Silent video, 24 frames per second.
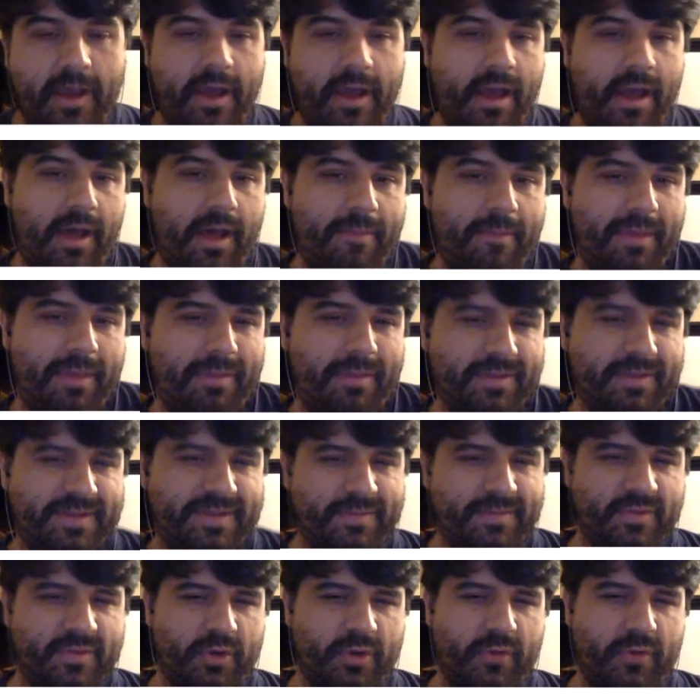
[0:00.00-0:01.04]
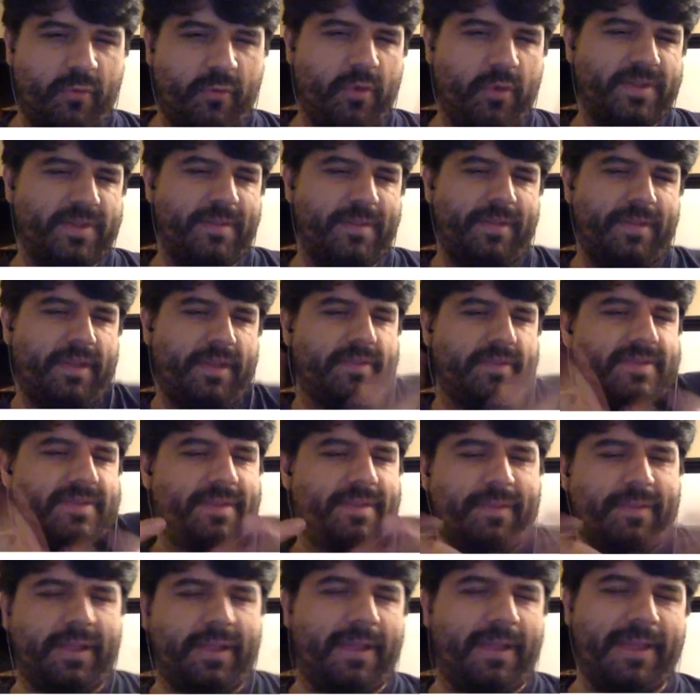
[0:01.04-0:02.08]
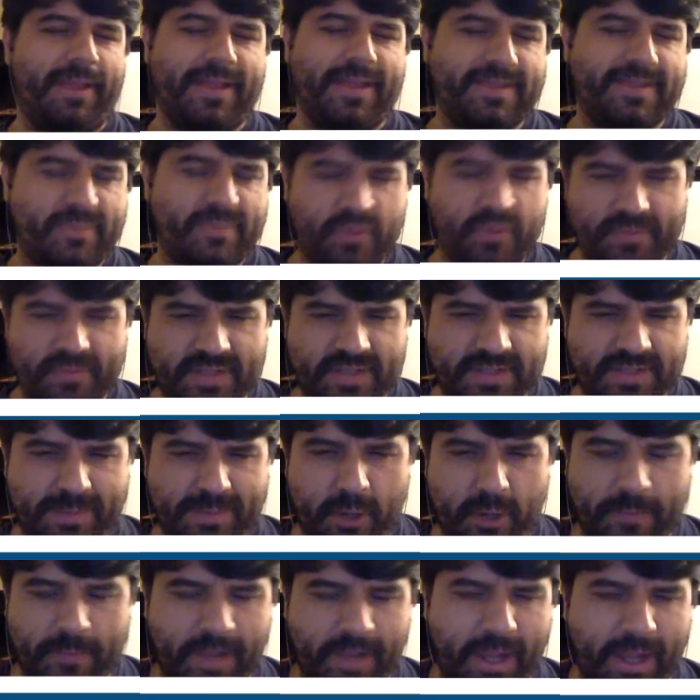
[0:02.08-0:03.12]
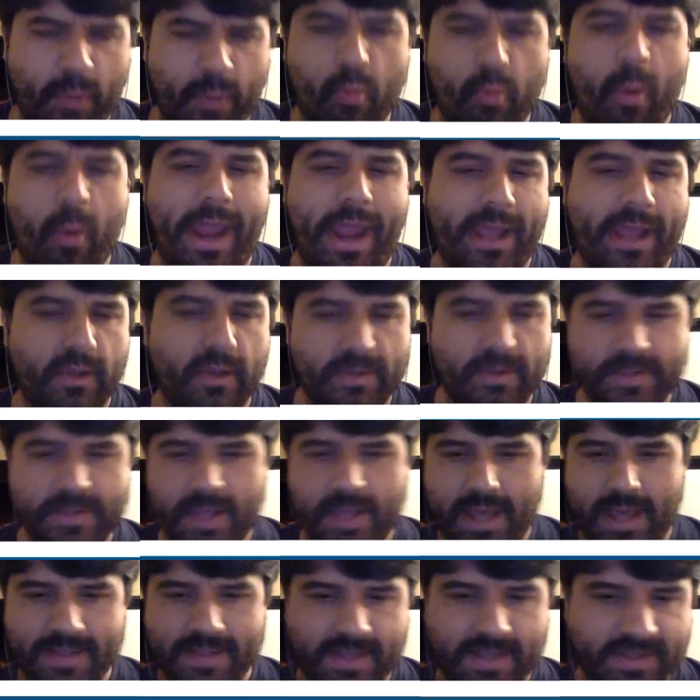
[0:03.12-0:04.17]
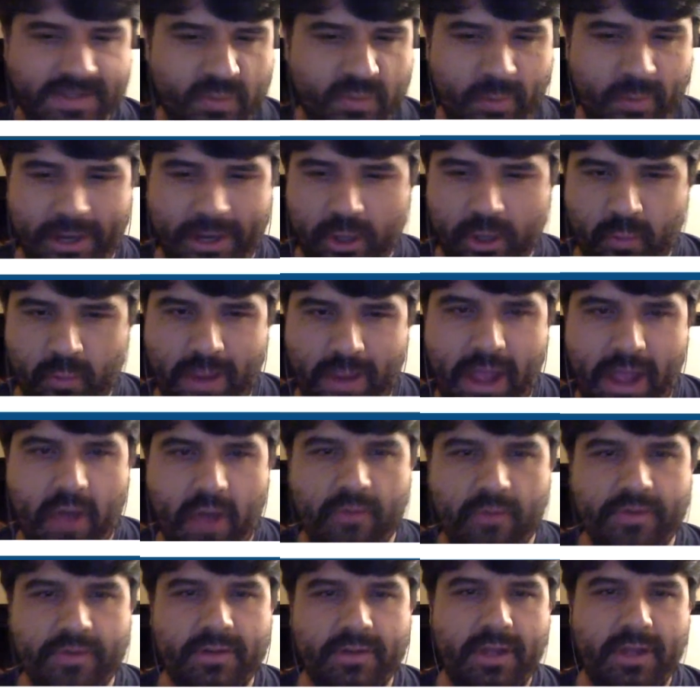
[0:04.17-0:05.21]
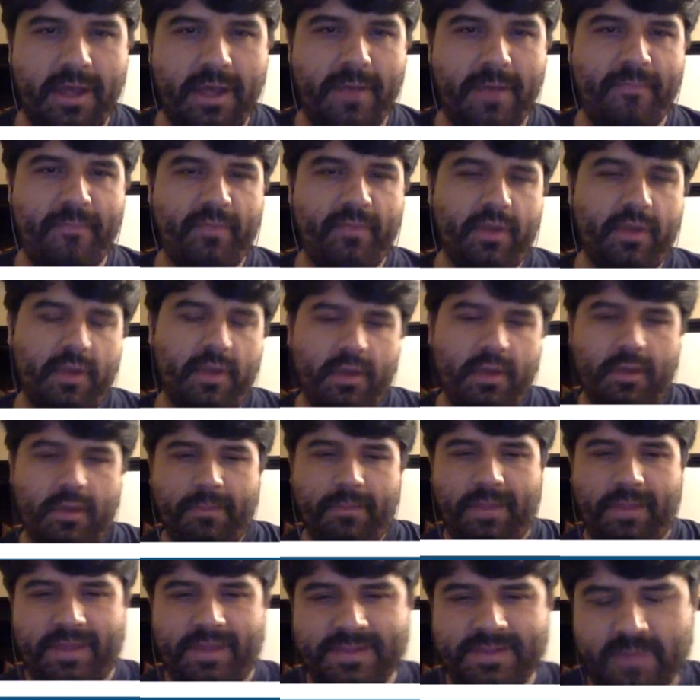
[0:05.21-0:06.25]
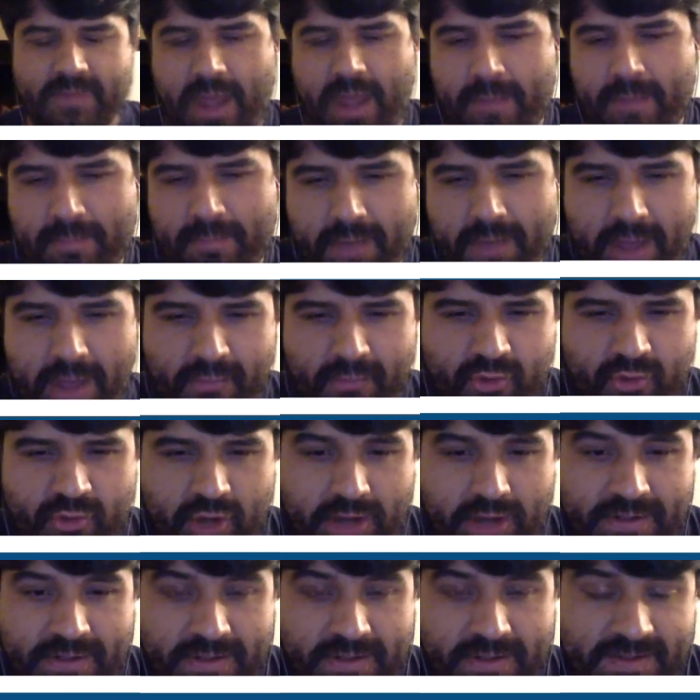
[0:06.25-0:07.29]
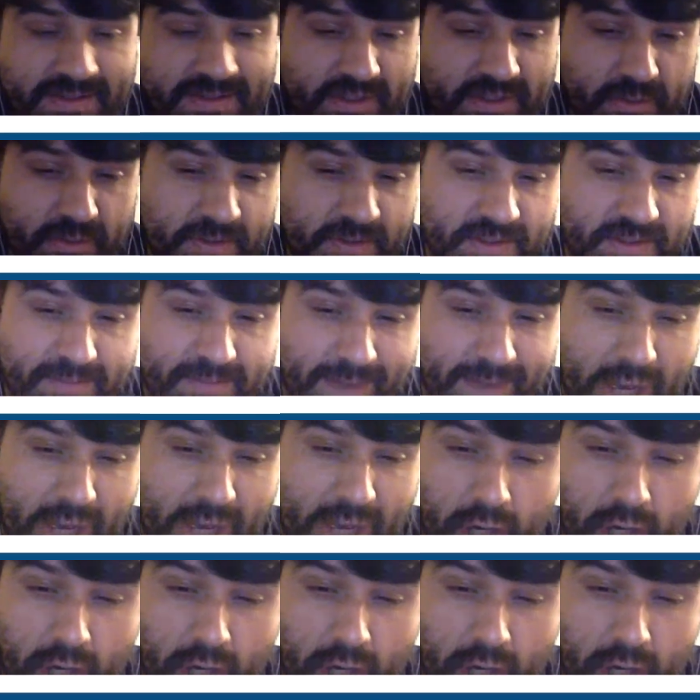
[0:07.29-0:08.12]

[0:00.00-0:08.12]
maybe some sort of, or something like that, some sort of spirit that like wails as I swing it around, because I'm trying to instill despair